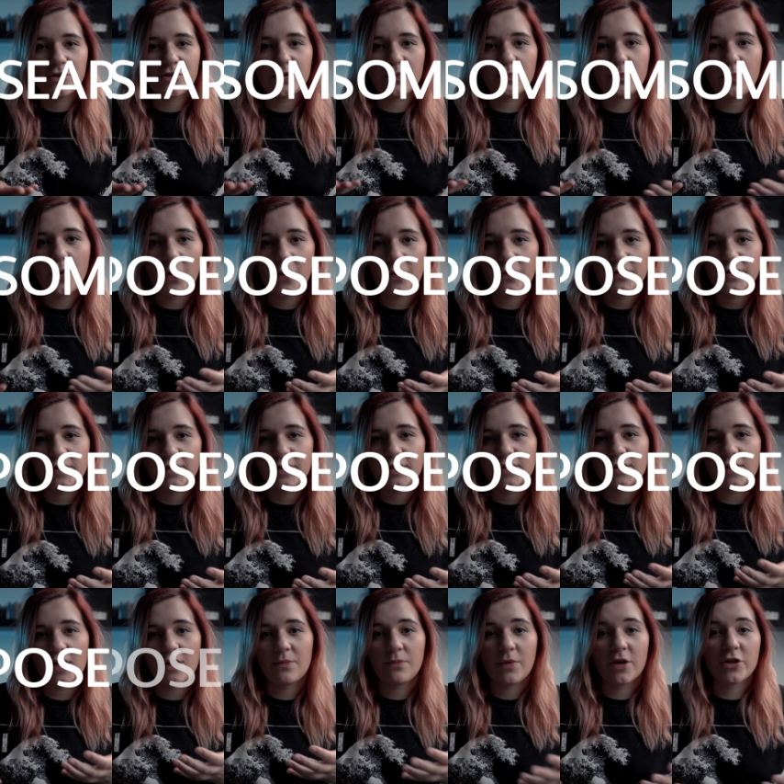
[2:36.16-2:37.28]
some
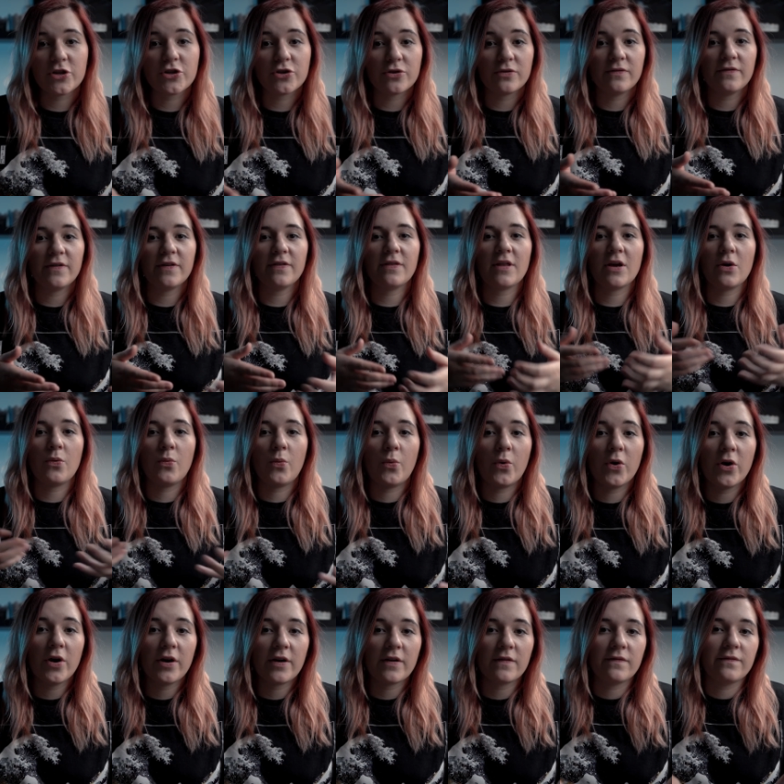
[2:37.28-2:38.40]
poses and make sure that they
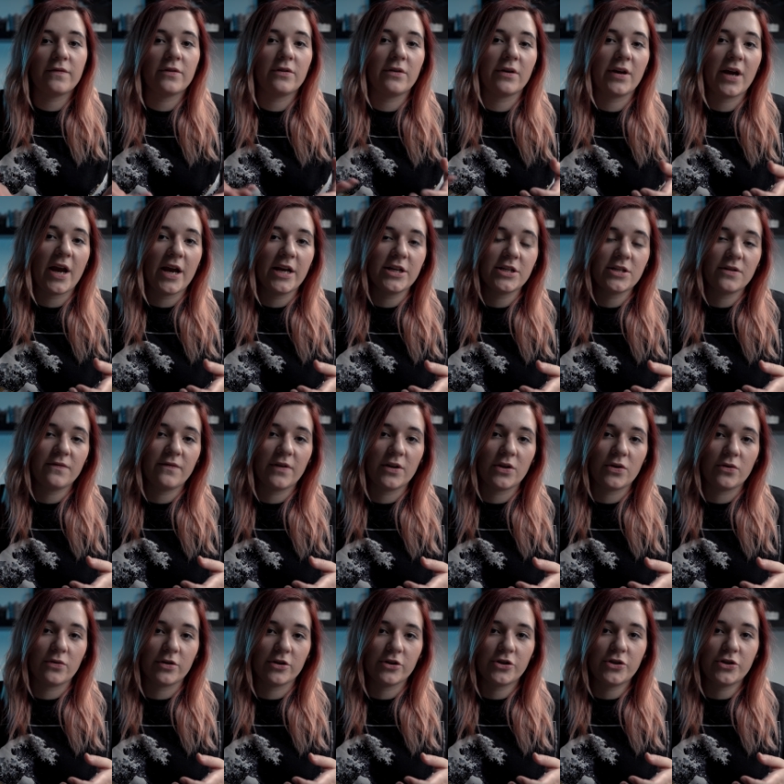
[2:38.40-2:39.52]
work in the location that you are